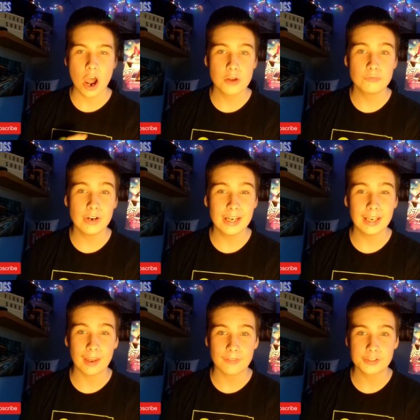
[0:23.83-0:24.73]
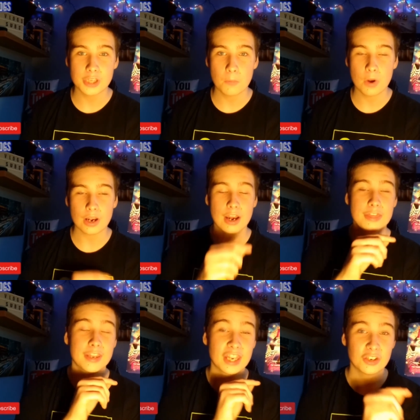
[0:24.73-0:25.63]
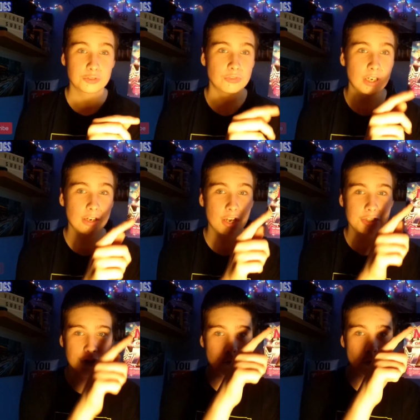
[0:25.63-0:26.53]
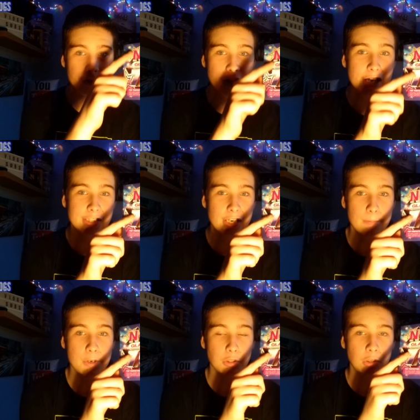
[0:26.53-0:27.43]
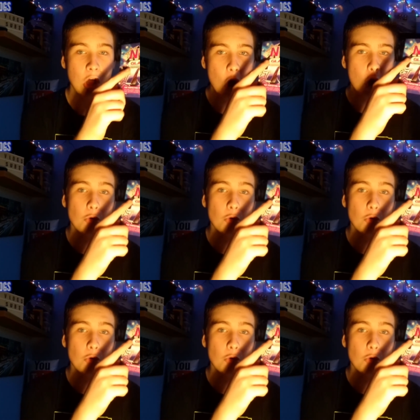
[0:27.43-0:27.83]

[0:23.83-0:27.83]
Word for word: I really like this artwork, I think it looks really nice, you've got the text in the middle,